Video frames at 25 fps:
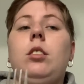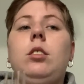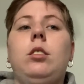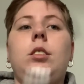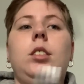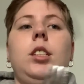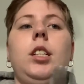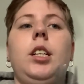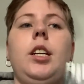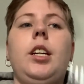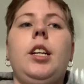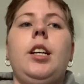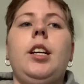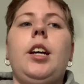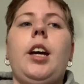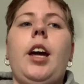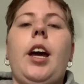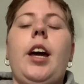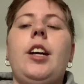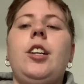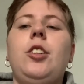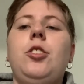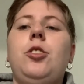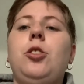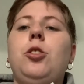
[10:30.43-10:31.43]

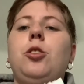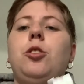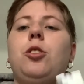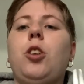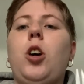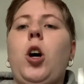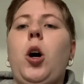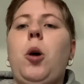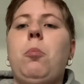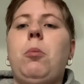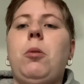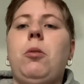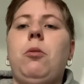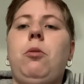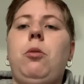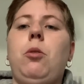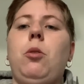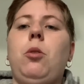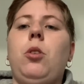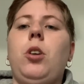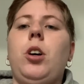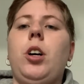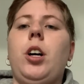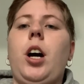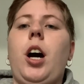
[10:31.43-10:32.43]
As you saw
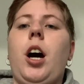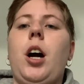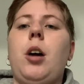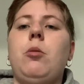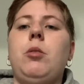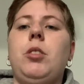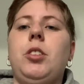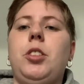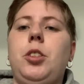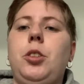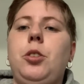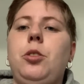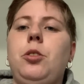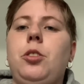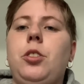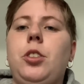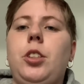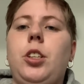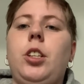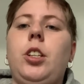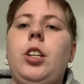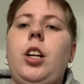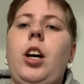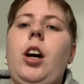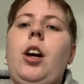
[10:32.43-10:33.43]
before, I was using
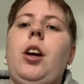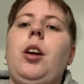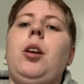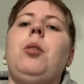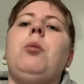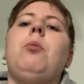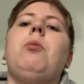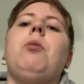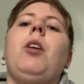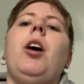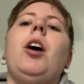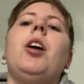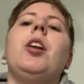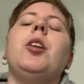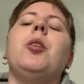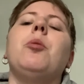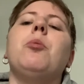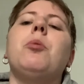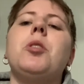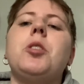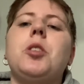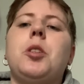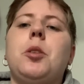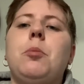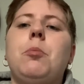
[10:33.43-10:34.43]
a knife and it
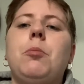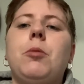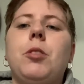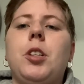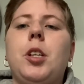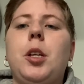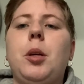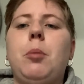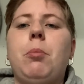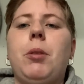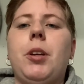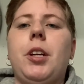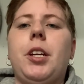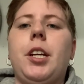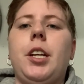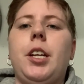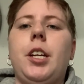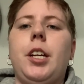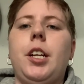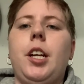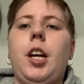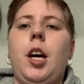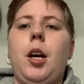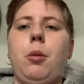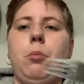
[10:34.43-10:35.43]
wasn't really picking
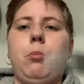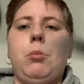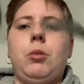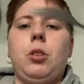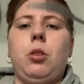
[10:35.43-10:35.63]
it up,